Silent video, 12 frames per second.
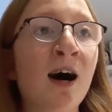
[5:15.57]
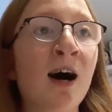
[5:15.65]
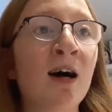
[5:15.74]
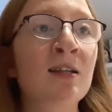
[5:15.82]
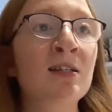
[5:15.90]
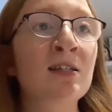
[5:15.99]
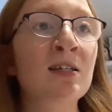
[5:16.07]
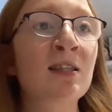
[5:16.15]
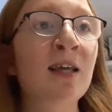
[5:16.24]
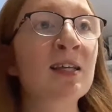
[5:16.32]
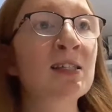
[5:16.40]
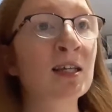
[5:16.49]
and
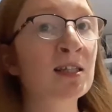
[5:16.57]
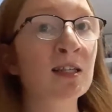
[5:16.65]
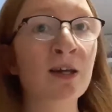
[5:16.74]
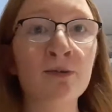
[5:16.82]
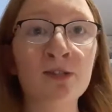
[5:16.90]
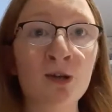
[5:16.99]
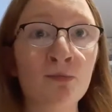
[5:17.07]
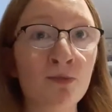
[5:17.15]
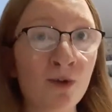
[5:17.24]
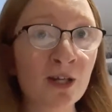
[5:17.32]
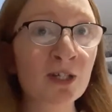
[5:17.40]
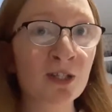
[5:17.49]
they said that there was an
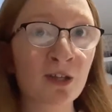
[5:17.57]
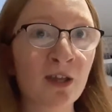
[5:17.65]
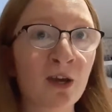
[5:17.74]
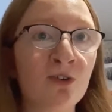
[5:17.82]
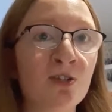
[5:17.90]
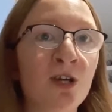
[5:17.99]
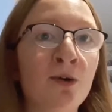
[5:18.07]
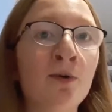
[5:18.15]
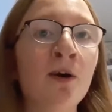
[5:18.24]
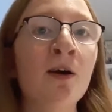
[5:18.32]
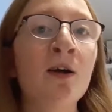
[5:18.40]
operation that they could do.